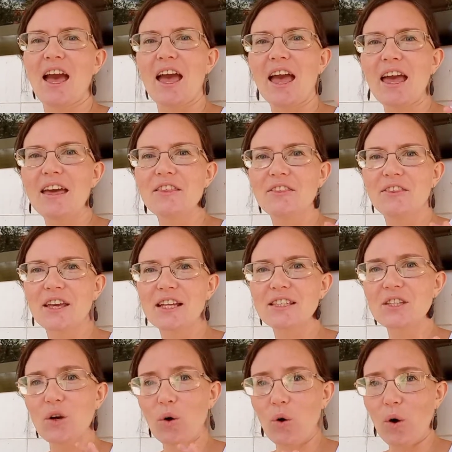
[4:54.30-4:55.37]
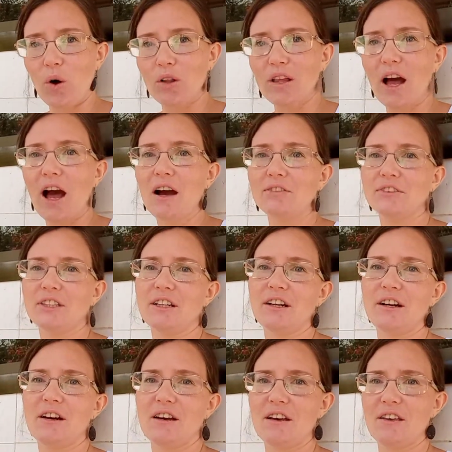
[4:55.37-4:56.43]
And that's all after
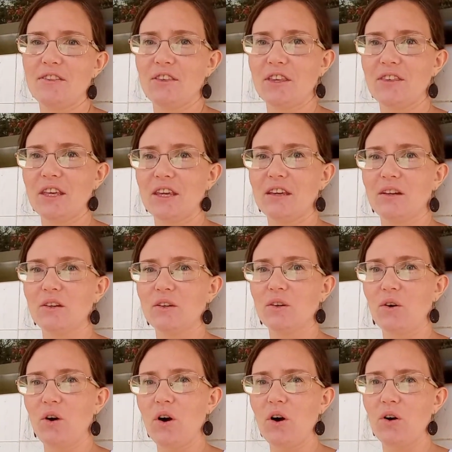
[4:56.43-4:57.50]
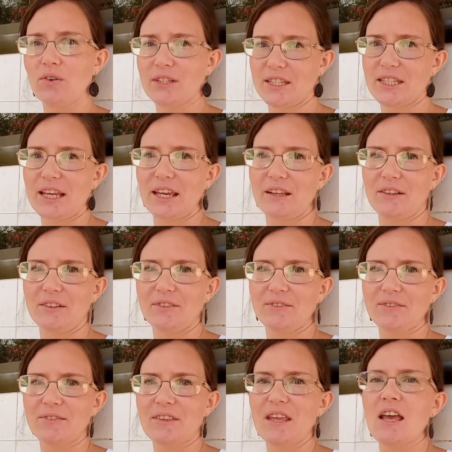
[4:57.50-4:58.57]
uh, that they go on sale.
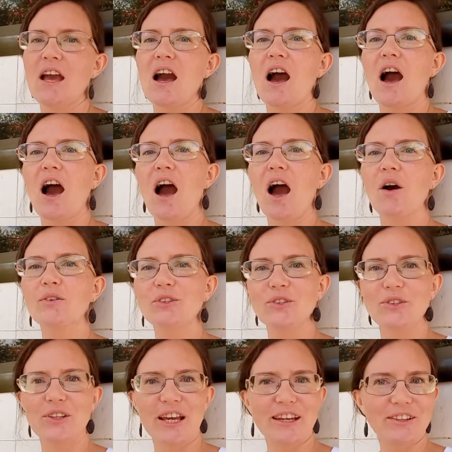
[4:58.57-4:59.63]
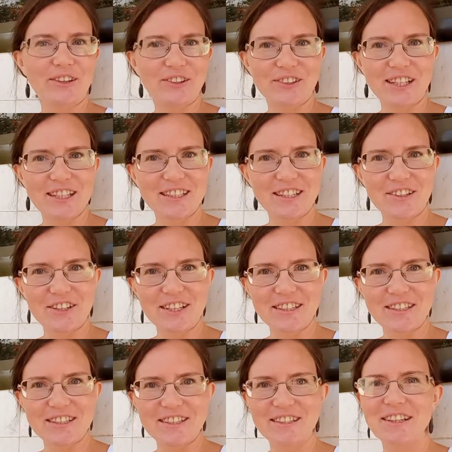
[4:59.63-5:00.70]
How do you like coconut
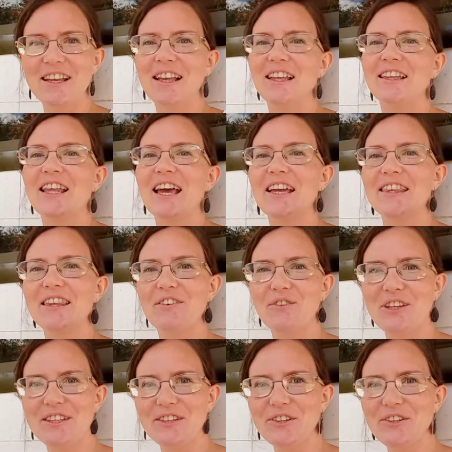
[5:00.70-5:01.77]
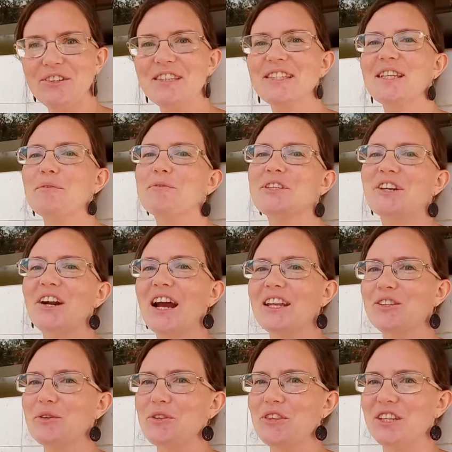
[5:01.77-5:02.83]
earrings? like the video,
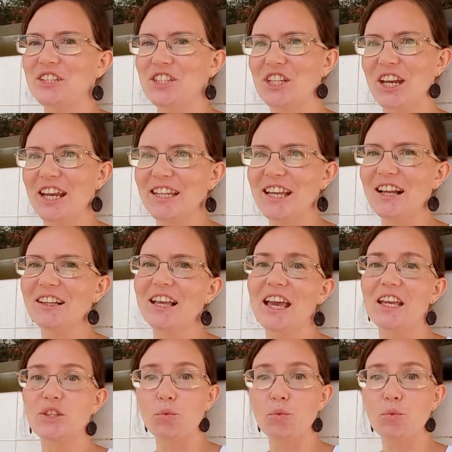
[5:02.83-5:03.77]
subscribe to the channel, and